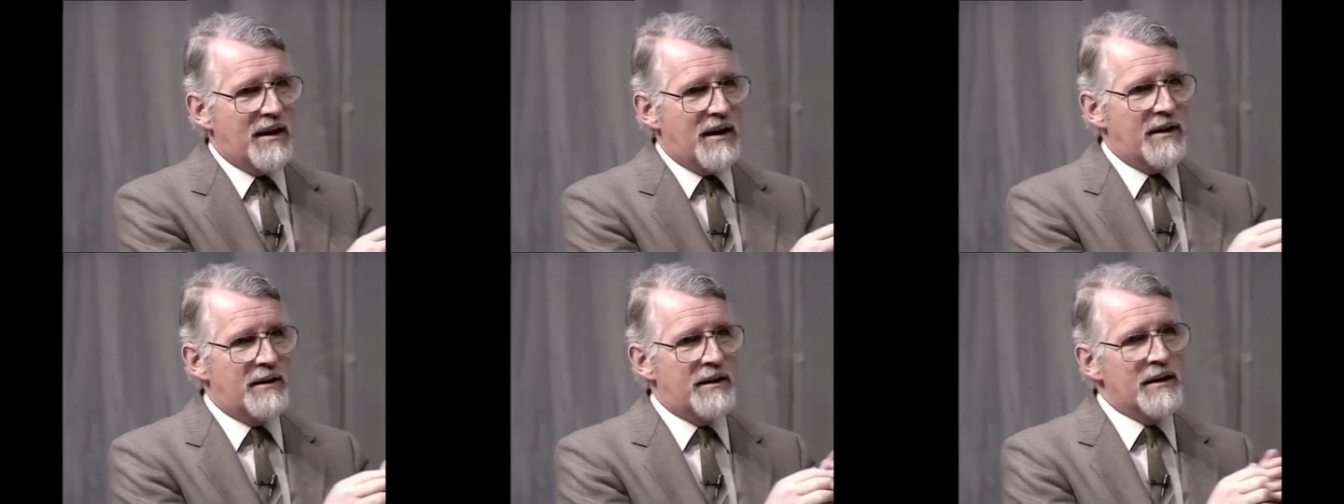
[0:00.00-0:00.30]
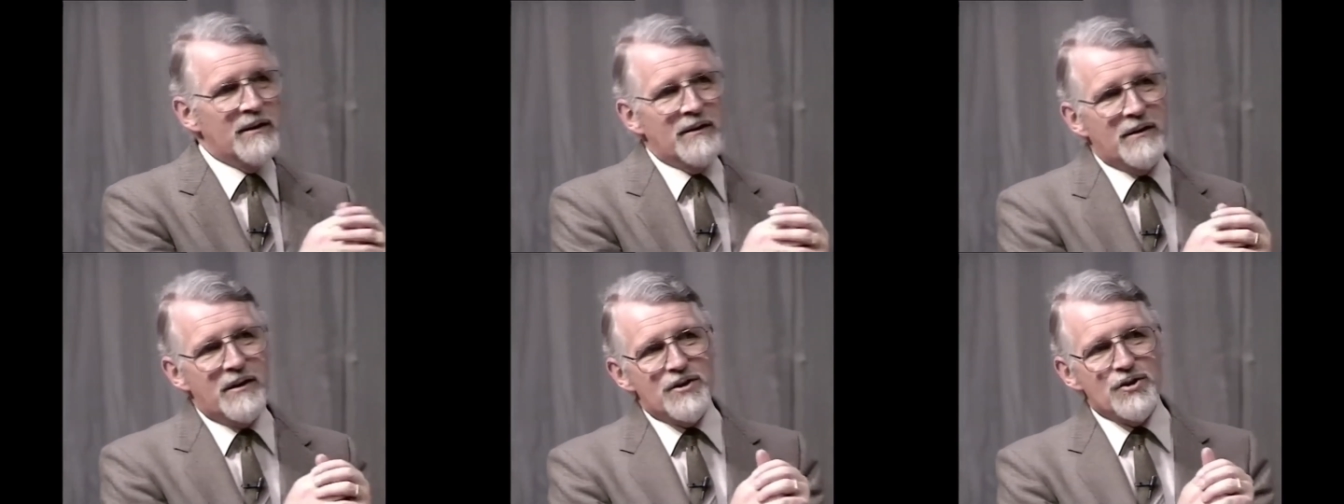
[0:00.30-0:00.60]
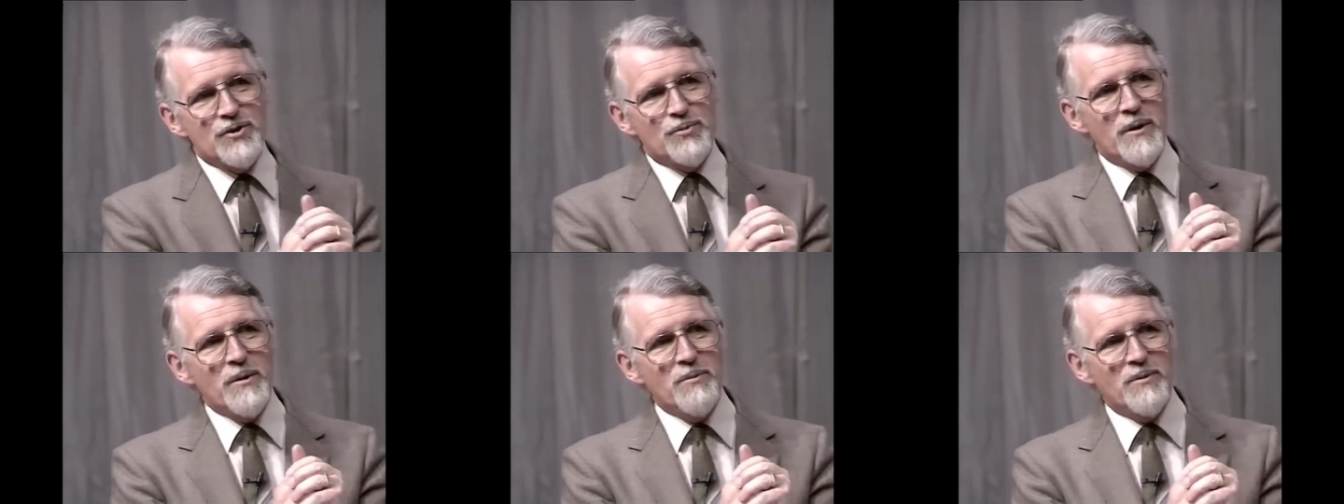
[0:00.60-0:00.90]
In
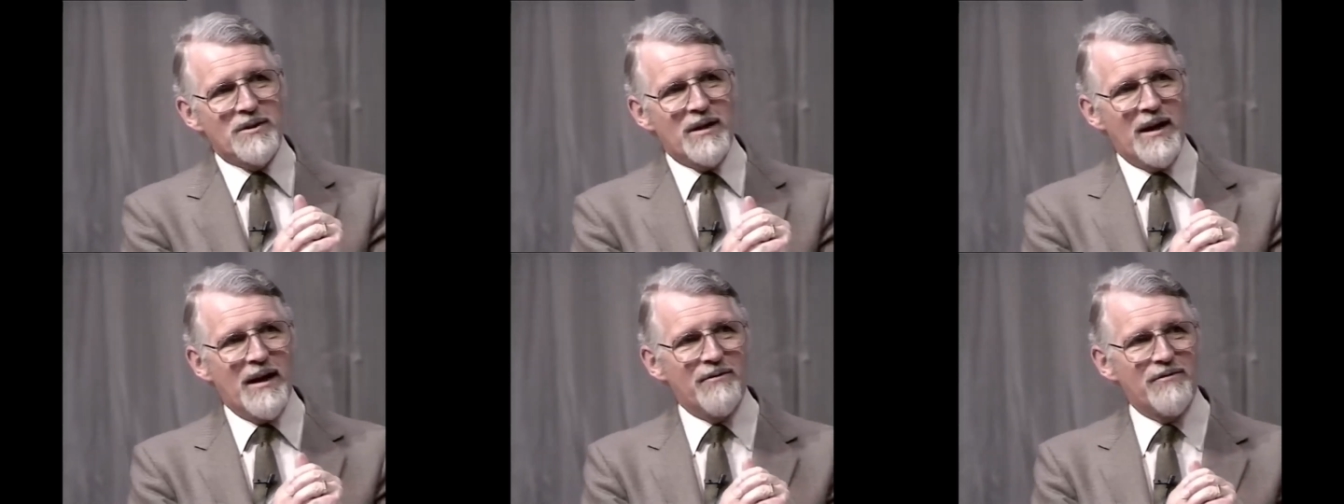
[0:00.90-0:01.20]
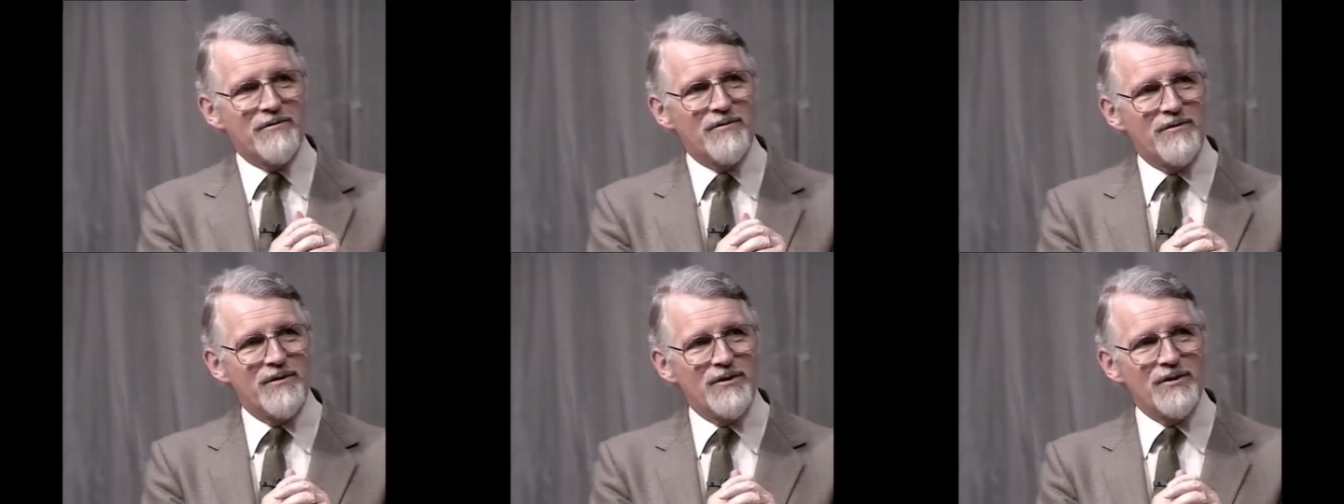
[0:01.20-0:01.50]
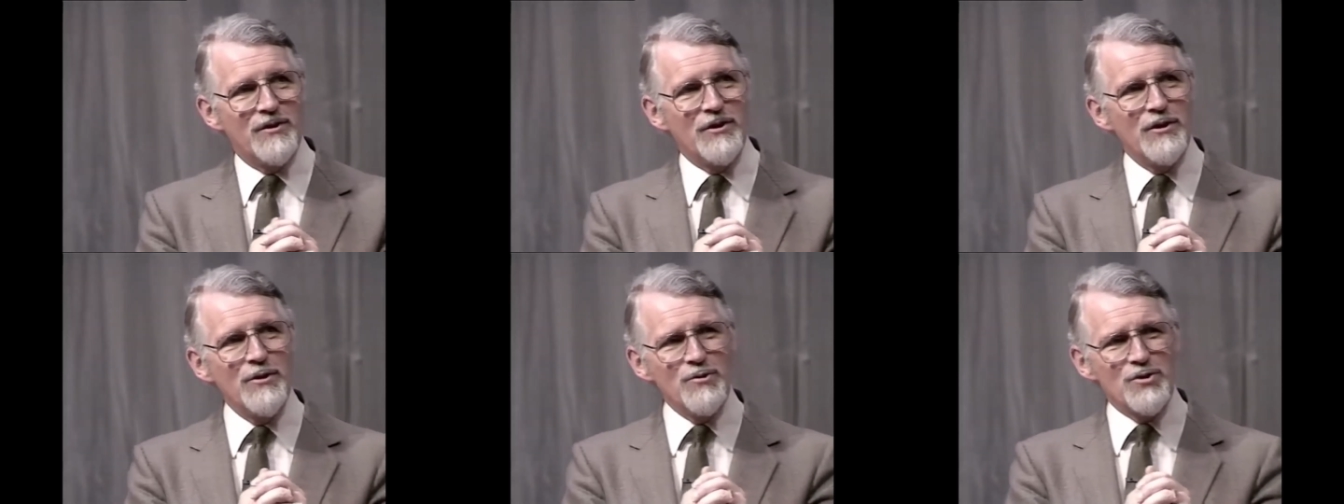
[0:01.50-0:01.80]
English, we would have
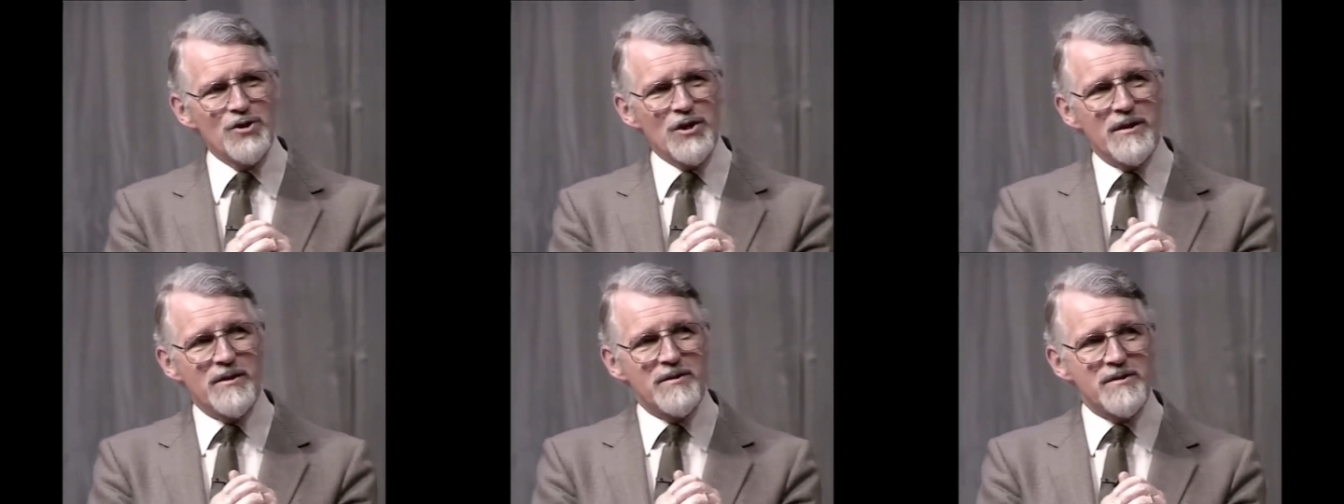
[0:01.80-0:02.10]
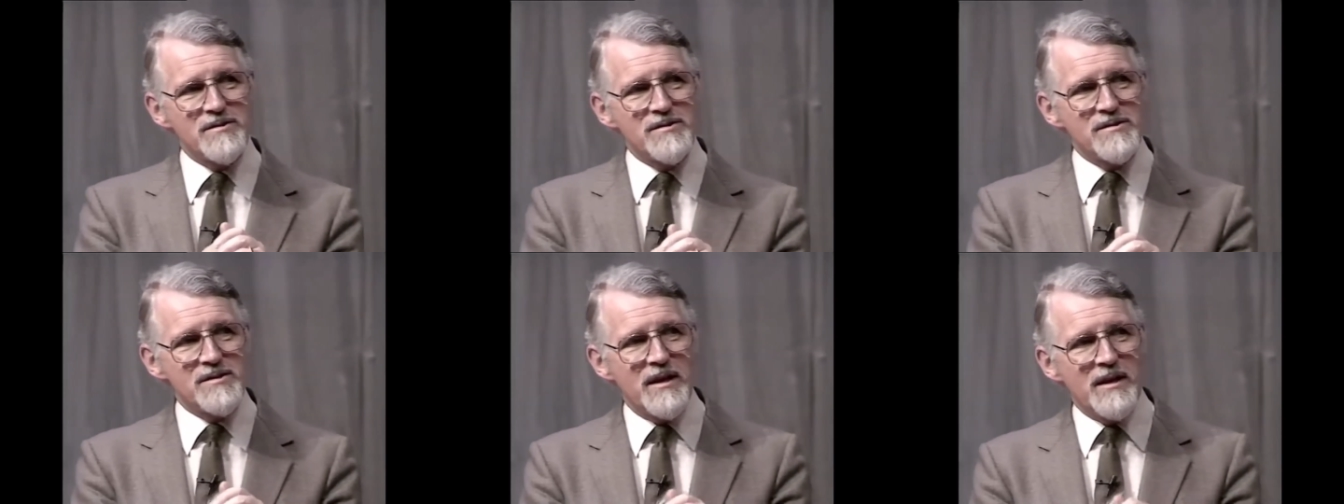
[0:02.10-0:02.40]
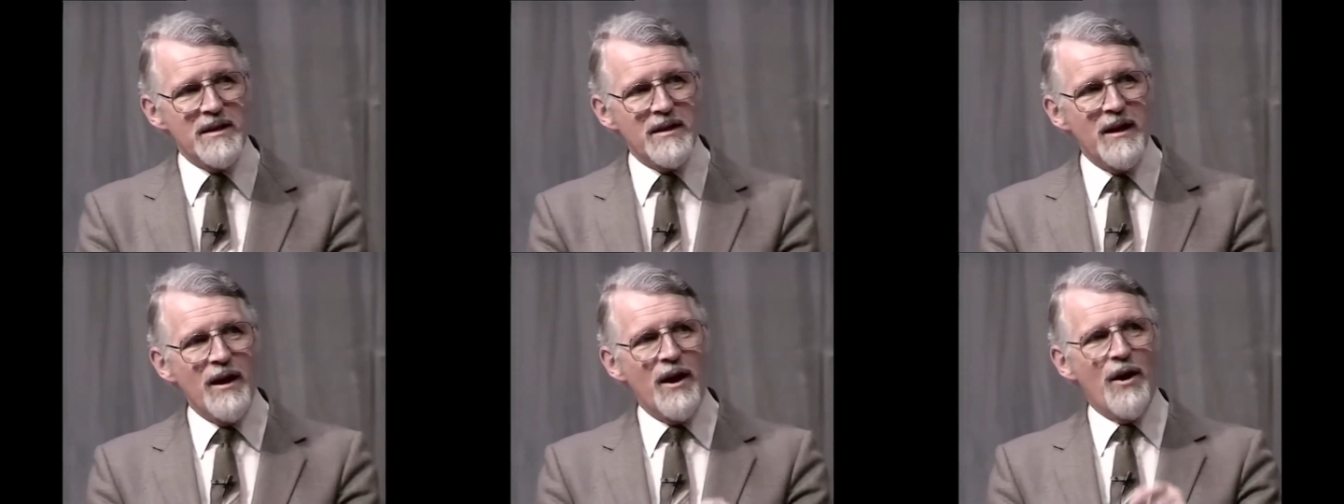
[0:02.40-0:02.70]
usually to
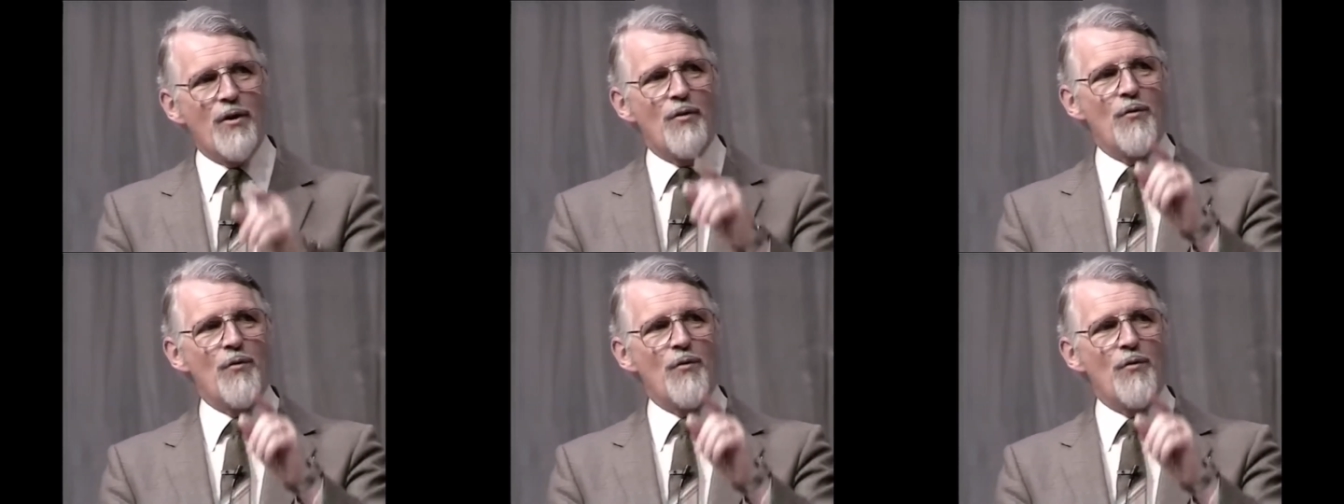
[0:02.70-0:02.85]
say,